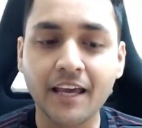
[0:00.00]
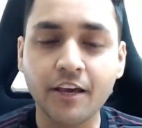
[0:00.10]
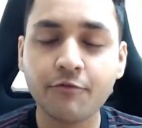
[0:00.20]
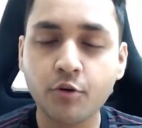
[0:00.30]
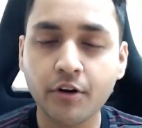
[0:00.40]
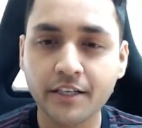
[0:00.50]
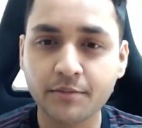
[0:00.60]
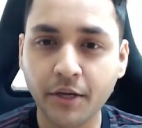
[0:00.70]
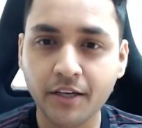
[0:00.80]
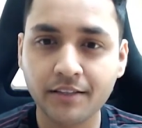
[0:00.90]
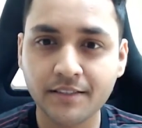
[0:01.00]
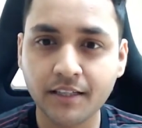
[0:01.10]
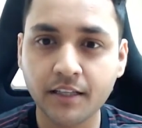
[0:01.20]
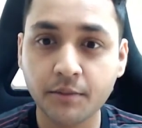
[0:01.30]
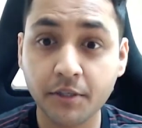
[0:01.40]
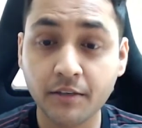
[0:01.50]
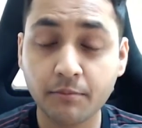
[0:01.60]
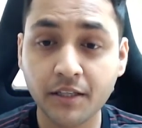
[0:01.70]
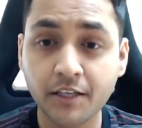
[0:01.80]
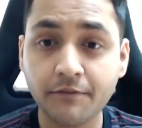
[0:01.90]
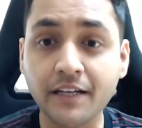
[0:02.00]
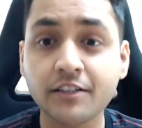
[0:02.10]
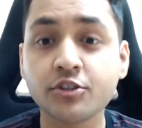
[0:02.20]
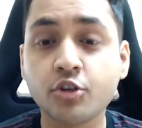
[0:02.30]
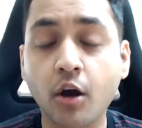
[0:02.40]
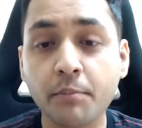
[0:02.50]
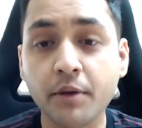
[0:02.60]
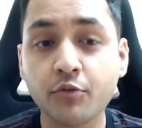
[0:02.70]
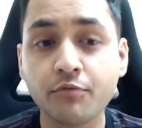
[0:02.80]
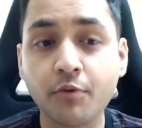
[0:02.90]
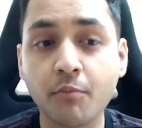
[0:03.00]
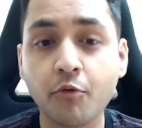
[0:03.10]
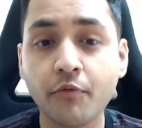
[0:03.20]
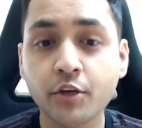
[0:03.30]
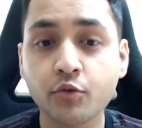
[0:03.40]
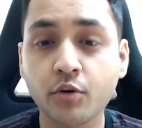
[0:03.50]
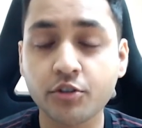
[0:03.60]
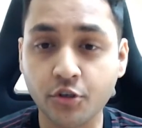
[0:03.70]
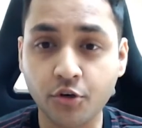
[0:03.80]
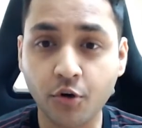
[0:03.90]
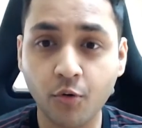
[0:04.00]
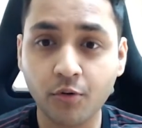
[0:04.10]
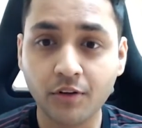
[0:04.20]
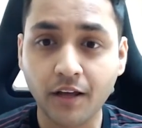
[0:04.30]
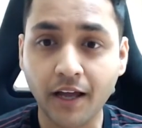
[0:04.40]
If you are experiencing a limiting belief and it's stopping you from moving towards your goal